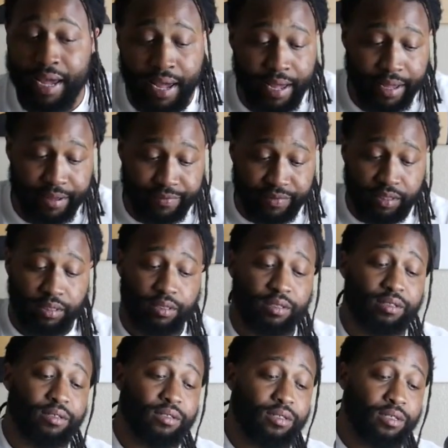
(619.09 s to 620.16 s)
halves.
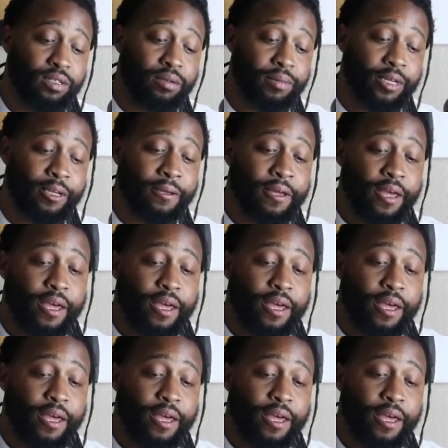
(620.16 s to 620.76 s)
You know what I mean?